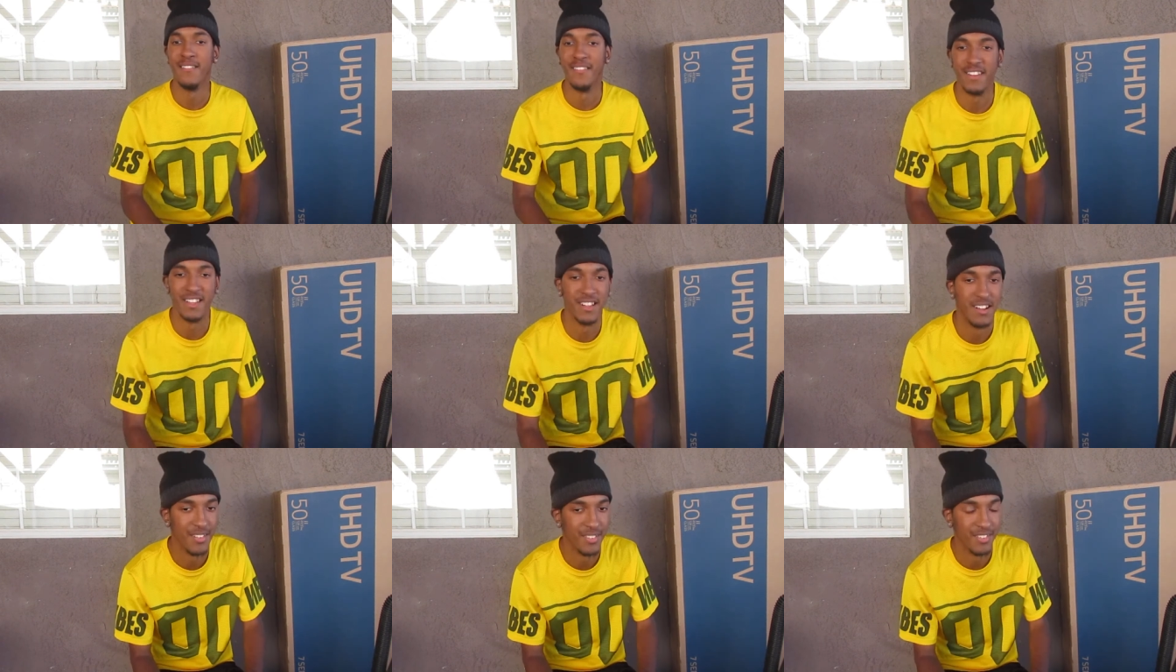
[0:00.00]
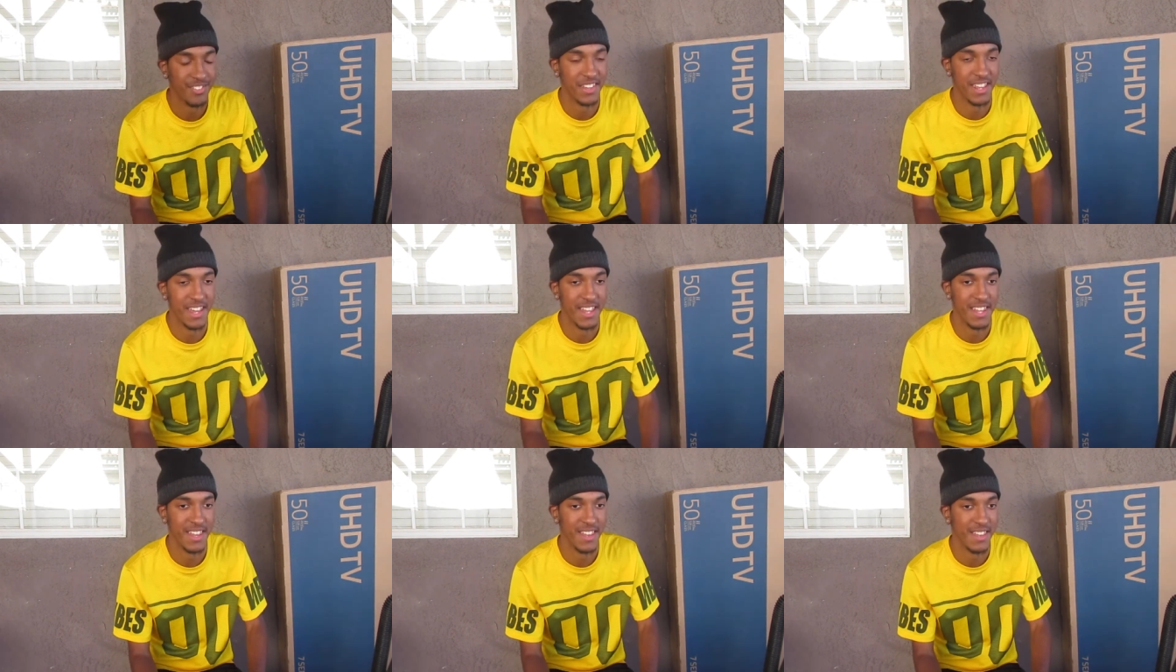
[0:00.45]
You know what I'm
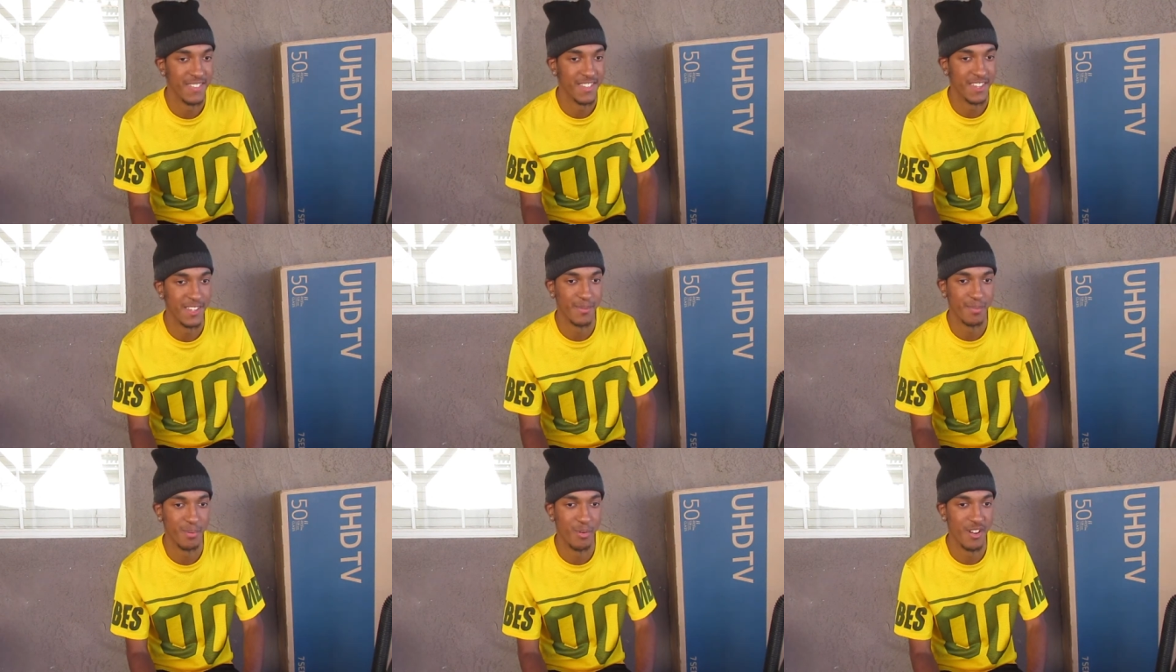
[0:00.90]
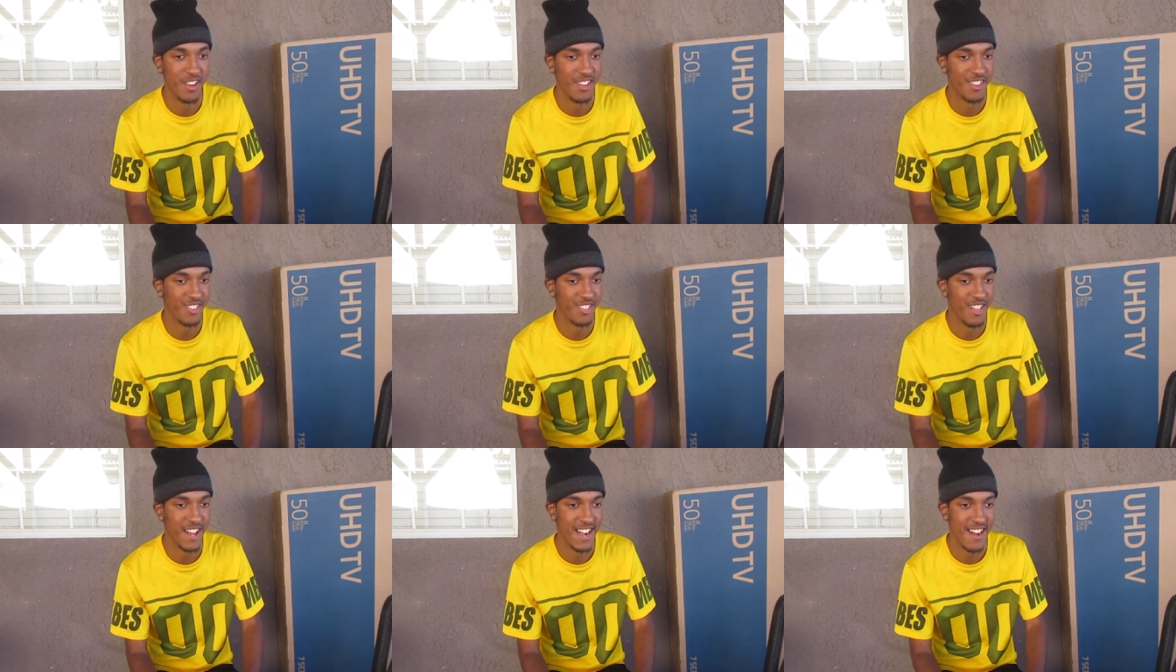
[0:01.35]
saying? And at this point,
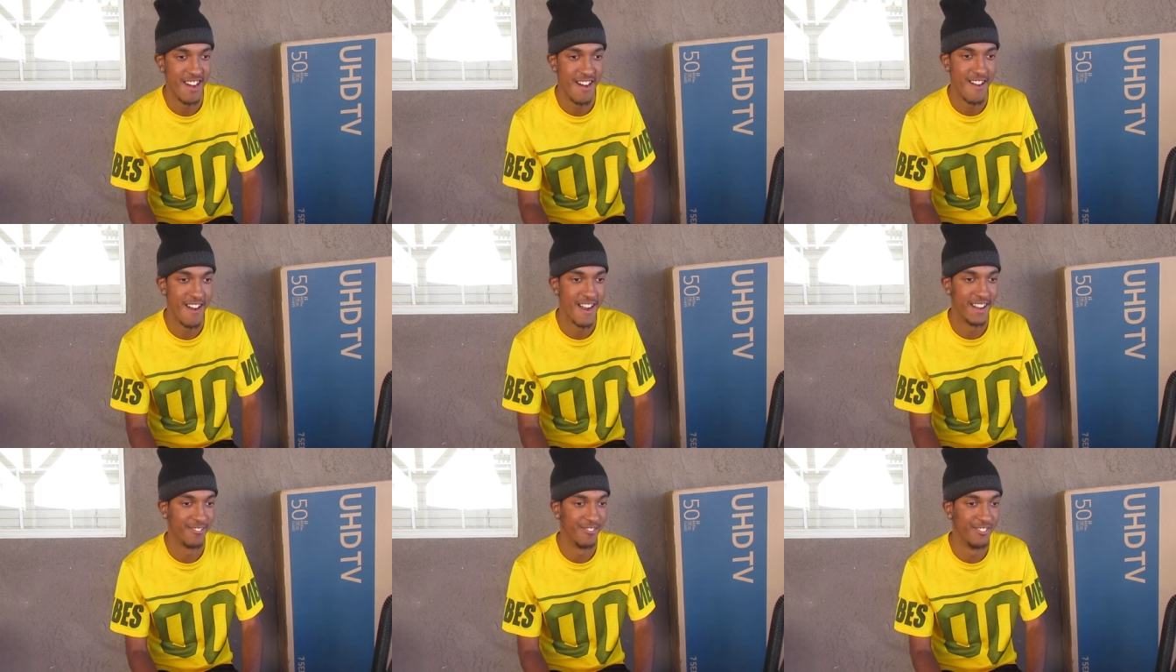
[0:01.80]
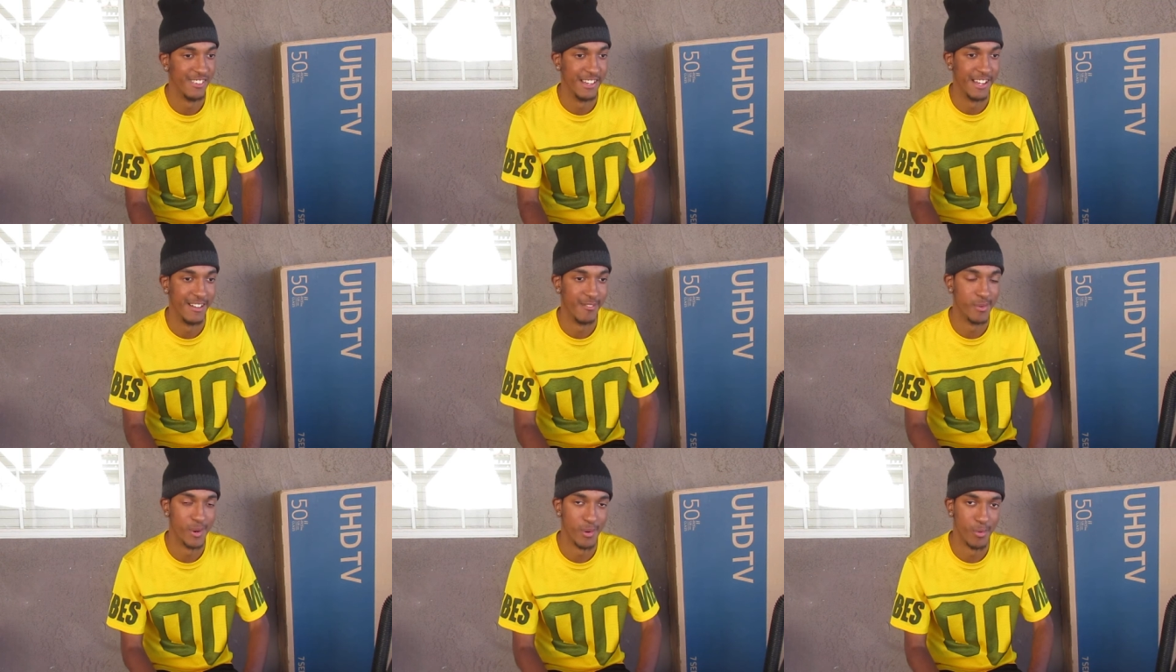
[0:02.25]
it's like, all right,
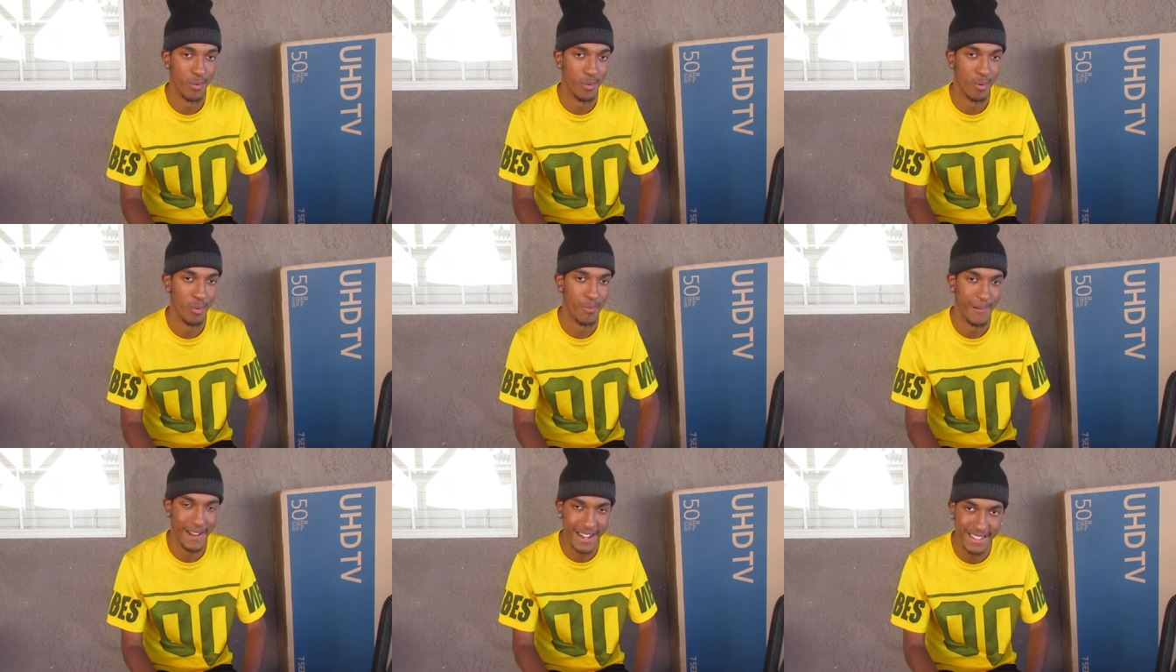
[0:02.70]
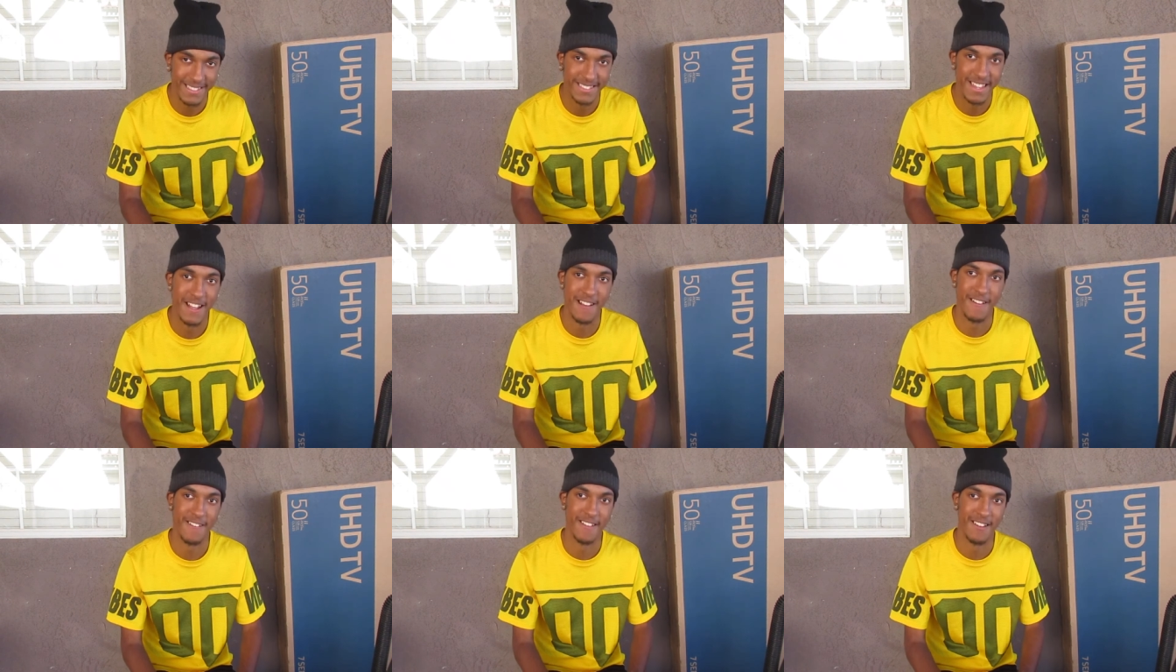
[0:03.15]
man, we're, we're right there.